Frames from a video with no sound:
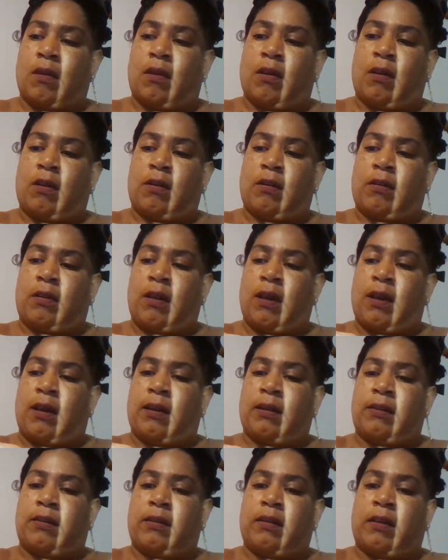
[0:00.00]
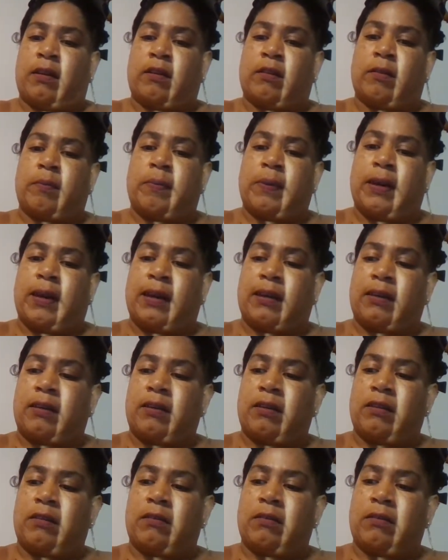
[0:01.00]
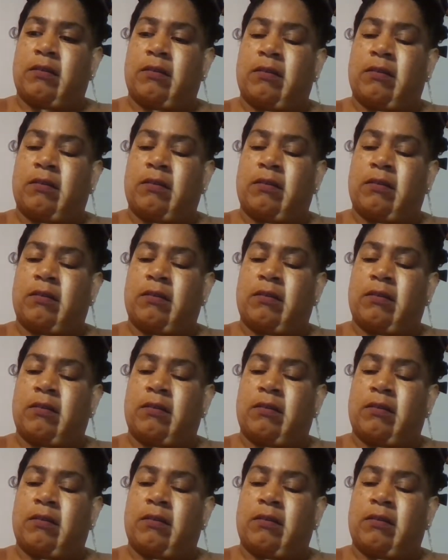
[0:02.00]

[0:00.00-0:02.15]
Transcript: and add the other packet